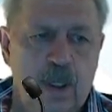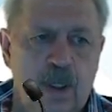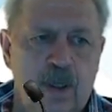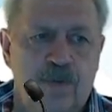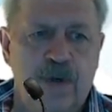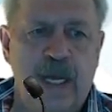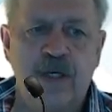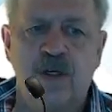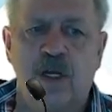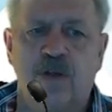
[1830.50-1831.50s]
The
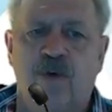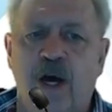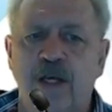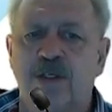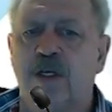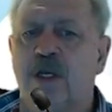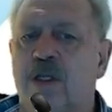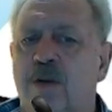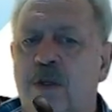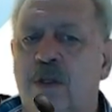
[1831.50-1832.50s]
Financial Advisory
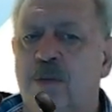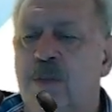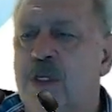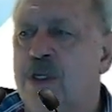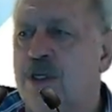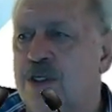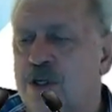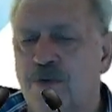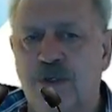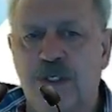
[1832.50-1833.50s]
Intermediary
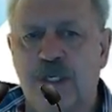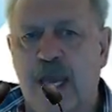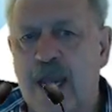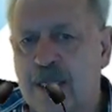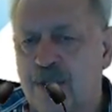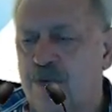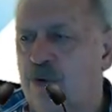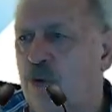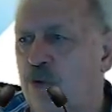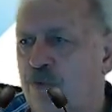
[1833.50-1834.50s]
Services Act
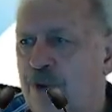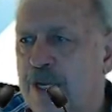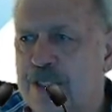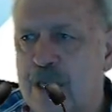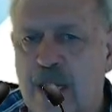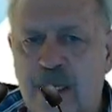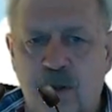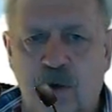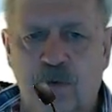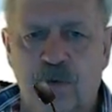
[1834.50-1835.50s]
or FASE Act
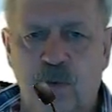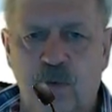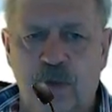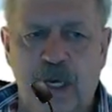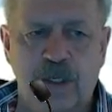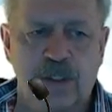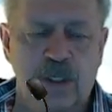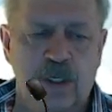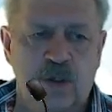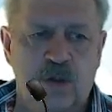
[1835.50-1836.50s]
of
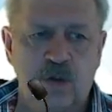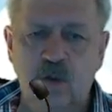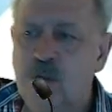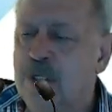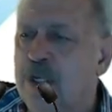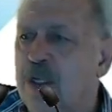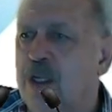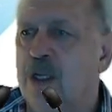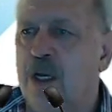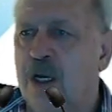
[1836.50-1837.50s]
2002.
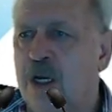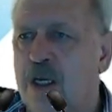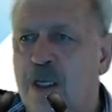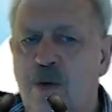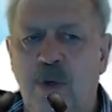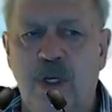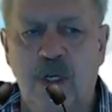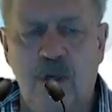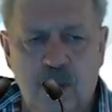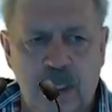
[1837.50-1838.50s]
Here we're going
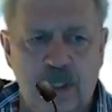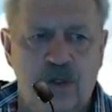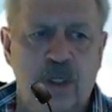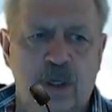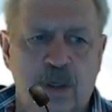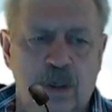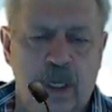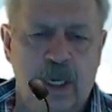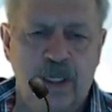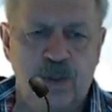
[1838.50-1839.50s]
to look at general
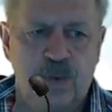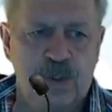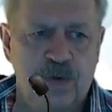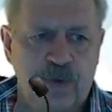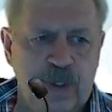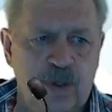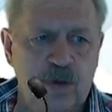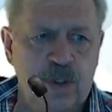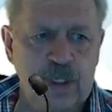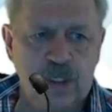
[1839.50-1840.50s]
and specific
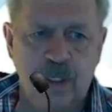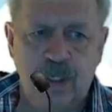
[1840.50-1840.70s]
duties.